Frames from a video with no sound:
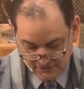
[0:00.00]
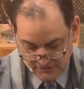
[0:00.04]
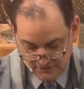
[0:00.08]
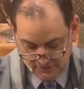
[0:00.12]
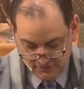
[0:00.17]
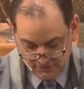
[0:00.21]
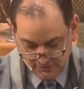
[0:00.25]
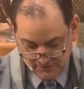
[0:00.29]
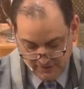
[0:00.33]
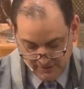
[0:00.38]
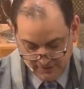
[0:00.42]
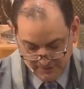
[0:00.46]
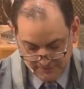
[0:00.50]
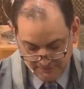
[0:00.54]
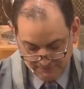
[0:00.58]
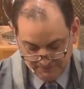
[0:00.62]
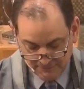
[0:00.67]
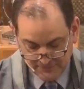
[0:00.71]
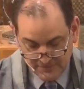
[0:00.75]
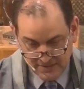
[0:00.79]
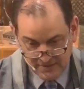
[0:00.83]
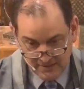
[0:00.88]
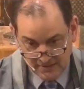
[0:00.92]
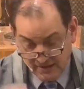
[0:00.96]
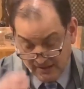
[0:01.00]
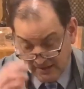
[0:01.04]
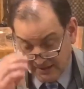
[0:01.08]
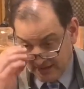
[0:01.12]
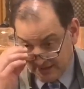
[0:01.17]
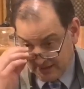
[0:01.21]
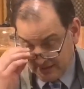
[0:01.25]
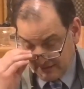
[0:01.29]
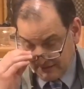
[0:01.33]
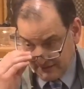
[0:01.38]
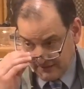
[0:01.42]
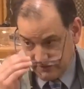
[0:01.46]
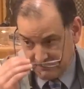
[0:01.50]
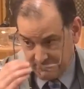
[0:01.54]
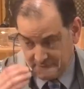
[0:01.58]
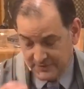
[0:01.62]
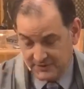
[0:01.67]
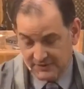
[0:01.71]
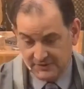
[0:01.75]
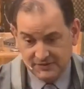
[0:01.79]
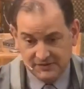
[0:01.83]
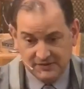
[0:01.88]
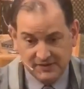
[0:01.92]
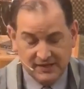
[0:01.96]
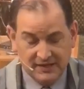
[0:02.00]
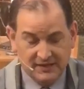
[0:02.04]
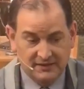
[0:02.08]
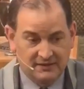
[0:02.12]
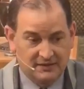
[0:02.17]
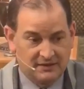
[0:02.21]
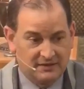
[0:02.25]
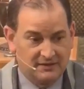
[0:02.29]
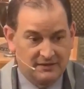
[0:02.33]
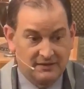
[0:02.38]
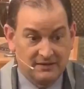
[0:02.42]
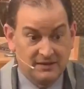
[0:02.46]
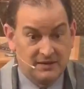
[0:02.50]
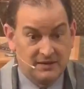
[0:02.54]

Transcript: So um, I have been sent a